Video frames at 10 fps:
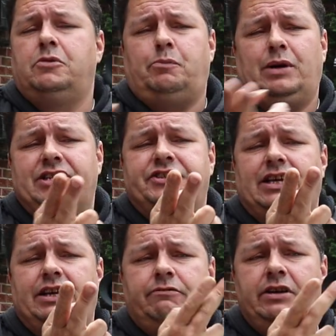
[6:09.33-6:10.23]
But
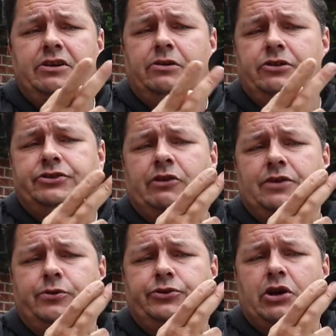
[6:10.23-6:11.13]
basically, recoilless
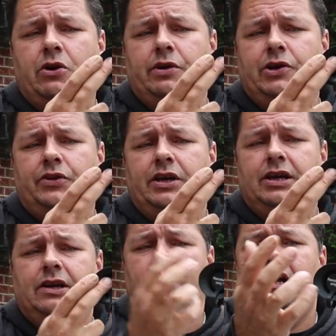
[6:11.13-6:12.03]
rifles only on here.